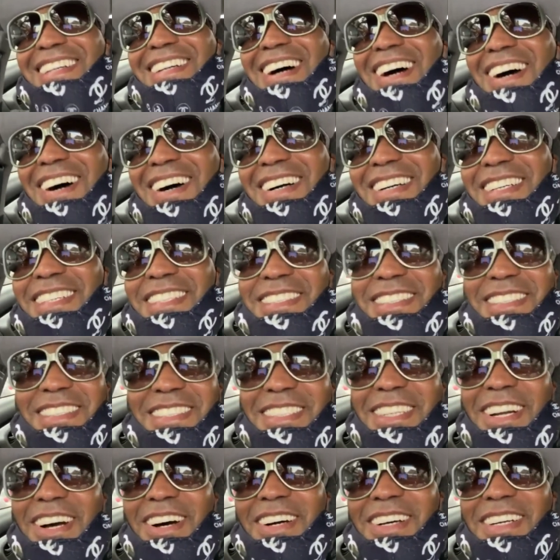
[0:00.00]
know,
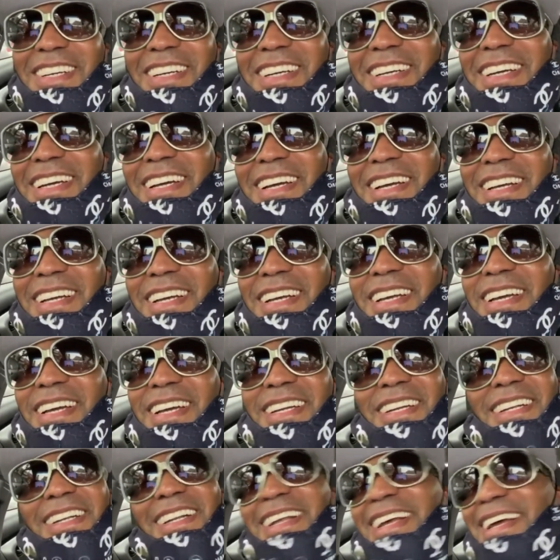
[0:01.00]
you know,
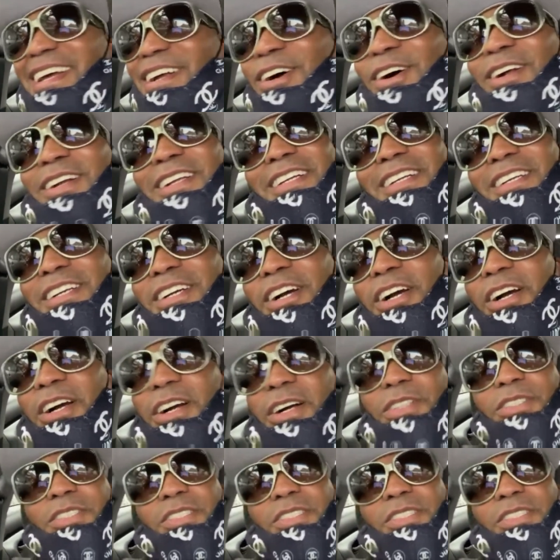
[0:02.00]
and it ain't only the girls,